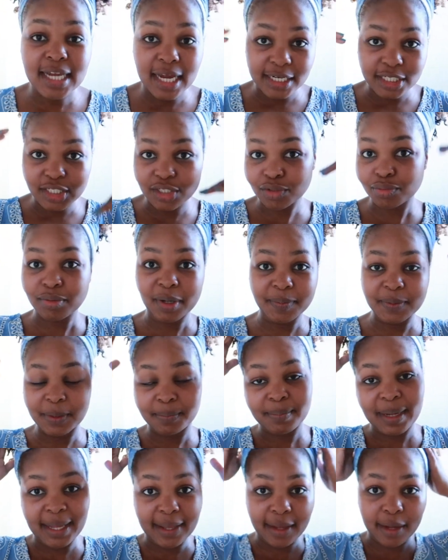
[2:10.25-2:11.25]
I just wrapped
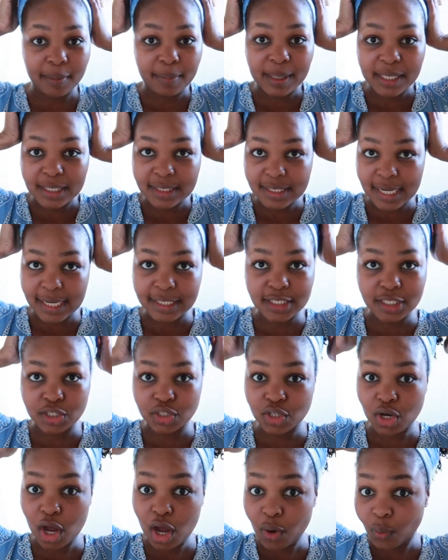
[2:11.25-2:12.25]
up my hair because I
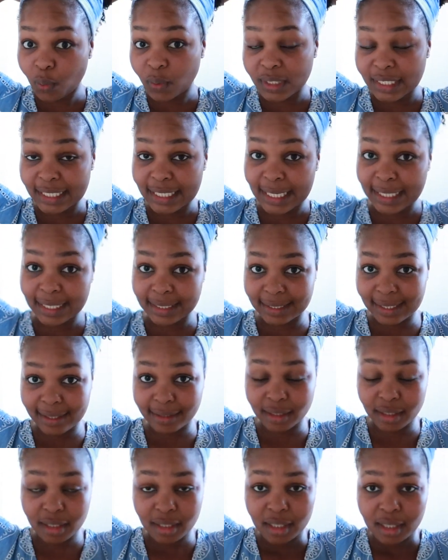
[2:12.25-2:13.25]
did not want to let it
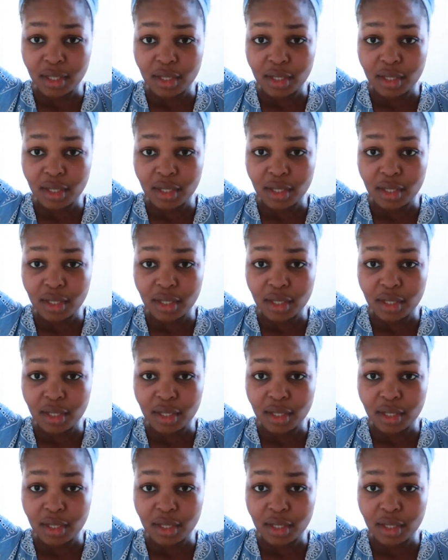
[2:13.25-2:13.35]
like